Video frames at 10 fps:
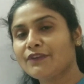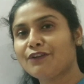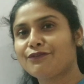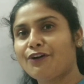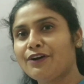
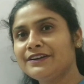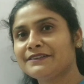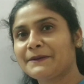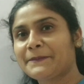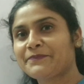for
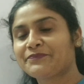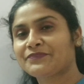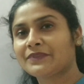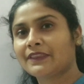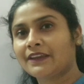
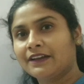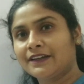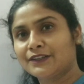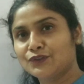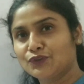
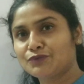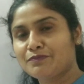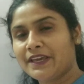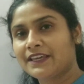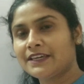note
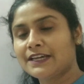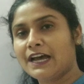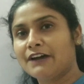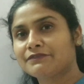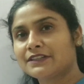making.
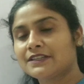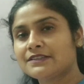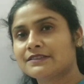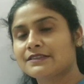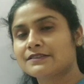After
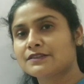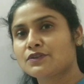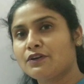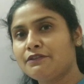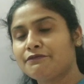this is
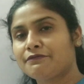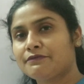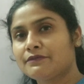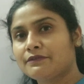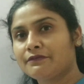your
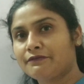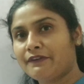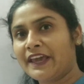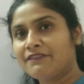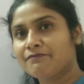
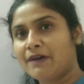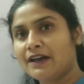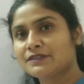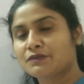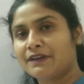5
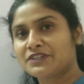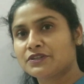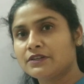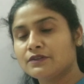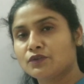marks
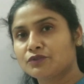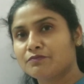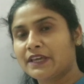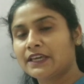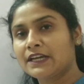question, note
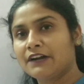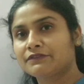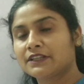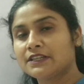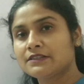making.
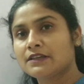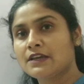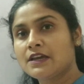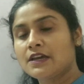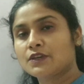After this
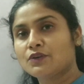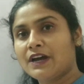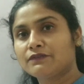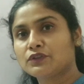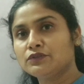you
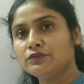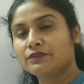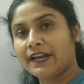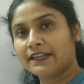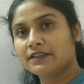have to
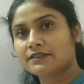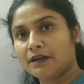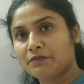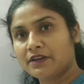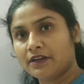write the
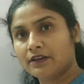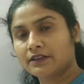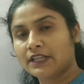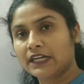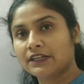summary
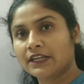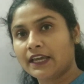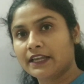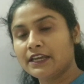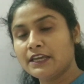that will
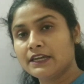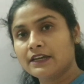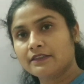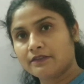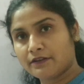carry
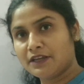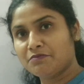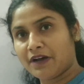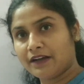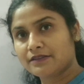3
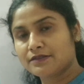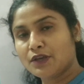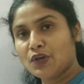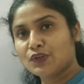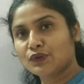marks.
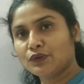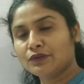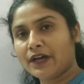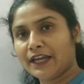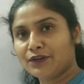
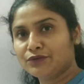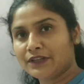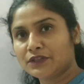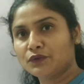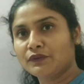So I know
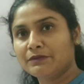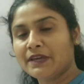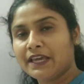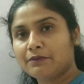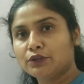that you will
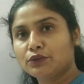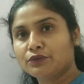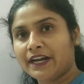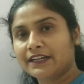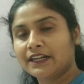be able to
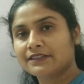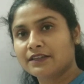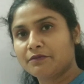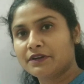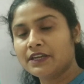write that
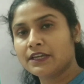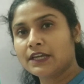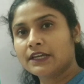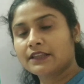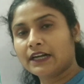
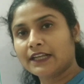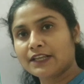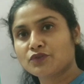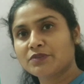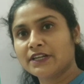summary. That
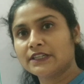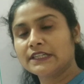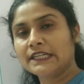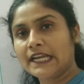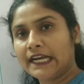has to be
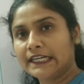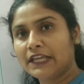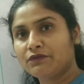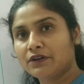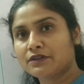written in
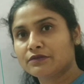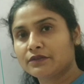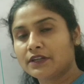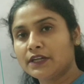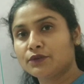80 words
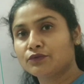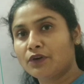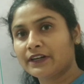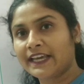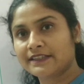only. Do
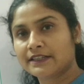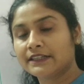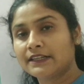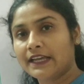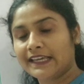not
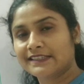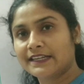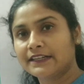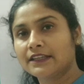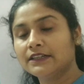exceed
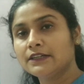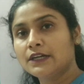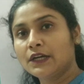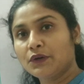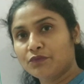the
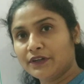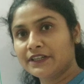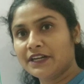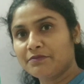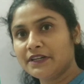
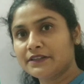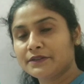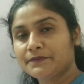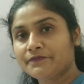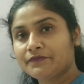word limit.